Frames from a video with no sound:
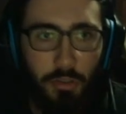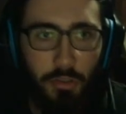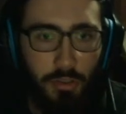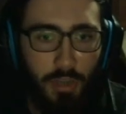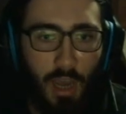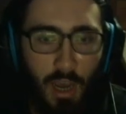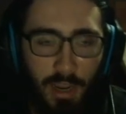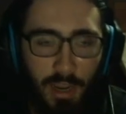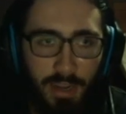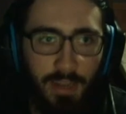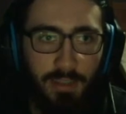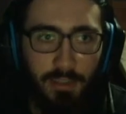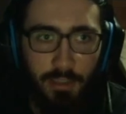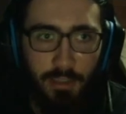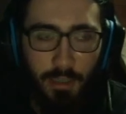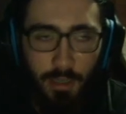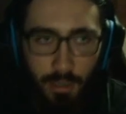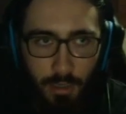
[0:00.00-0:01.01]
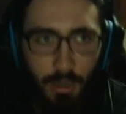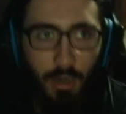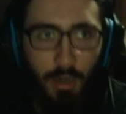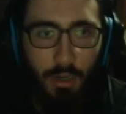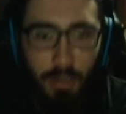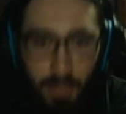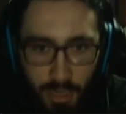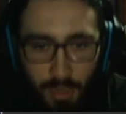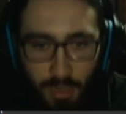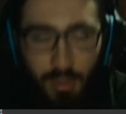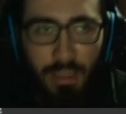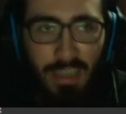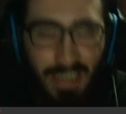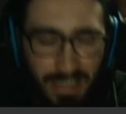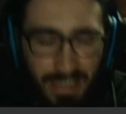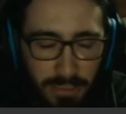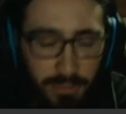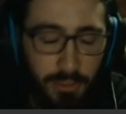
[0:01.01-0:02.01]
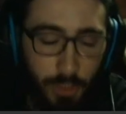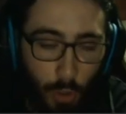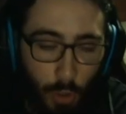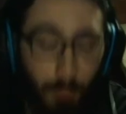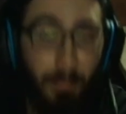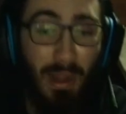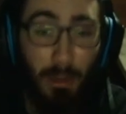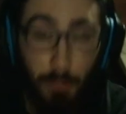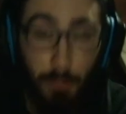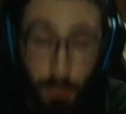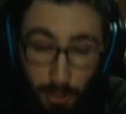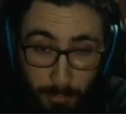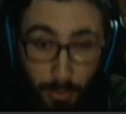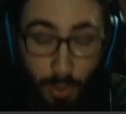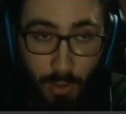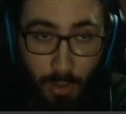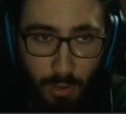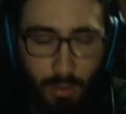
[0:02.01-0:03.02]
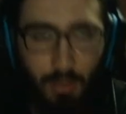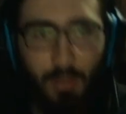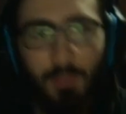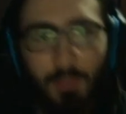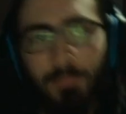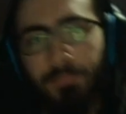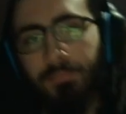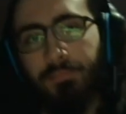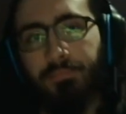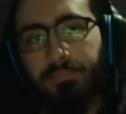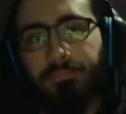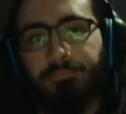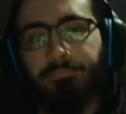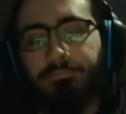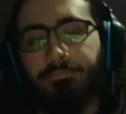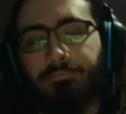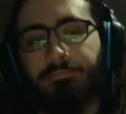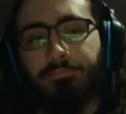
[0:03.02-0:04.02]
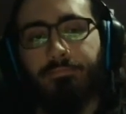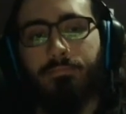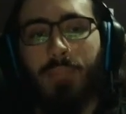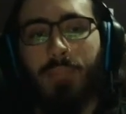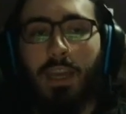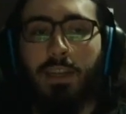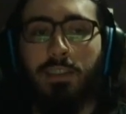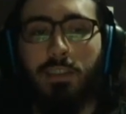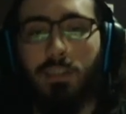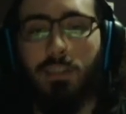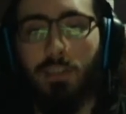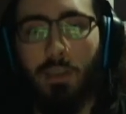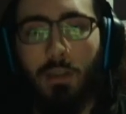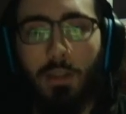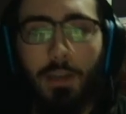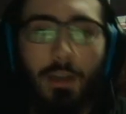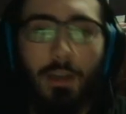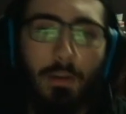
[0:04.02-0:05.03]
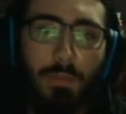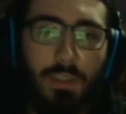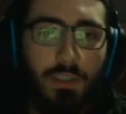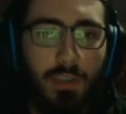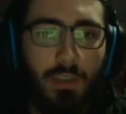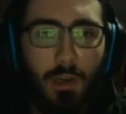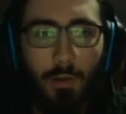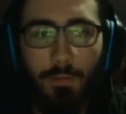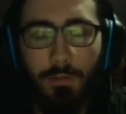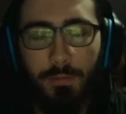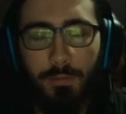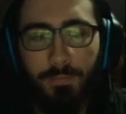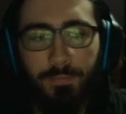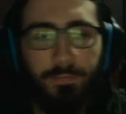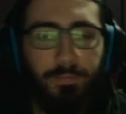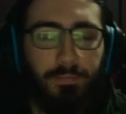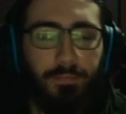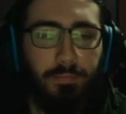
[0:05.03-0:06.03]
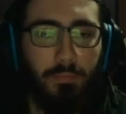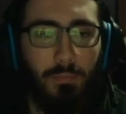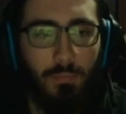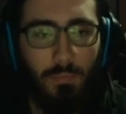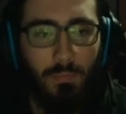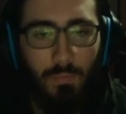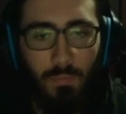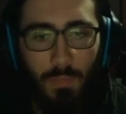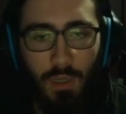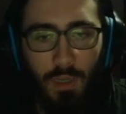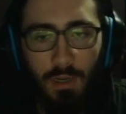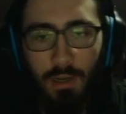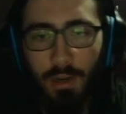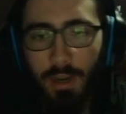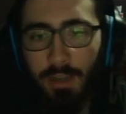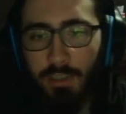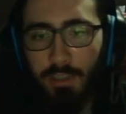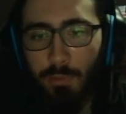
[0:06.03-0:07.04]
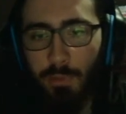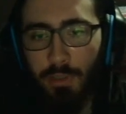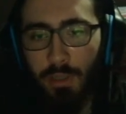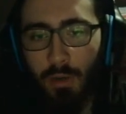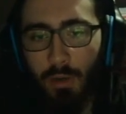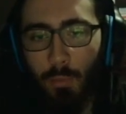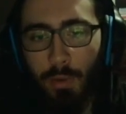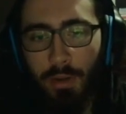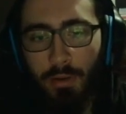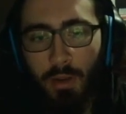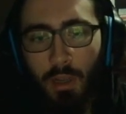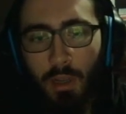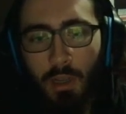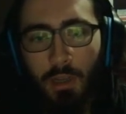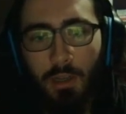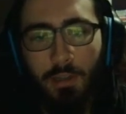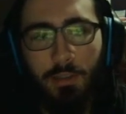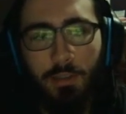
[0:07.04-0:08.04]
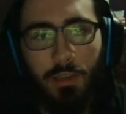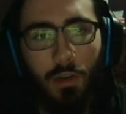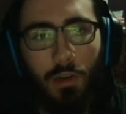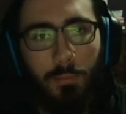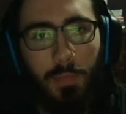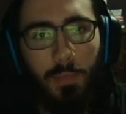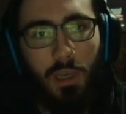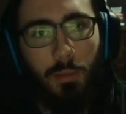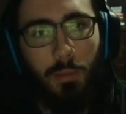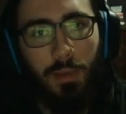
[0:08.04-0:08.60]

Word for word: nigh and nearly insurmountable. That is a skill in and of itself. And nice, we do get a win. So, maybe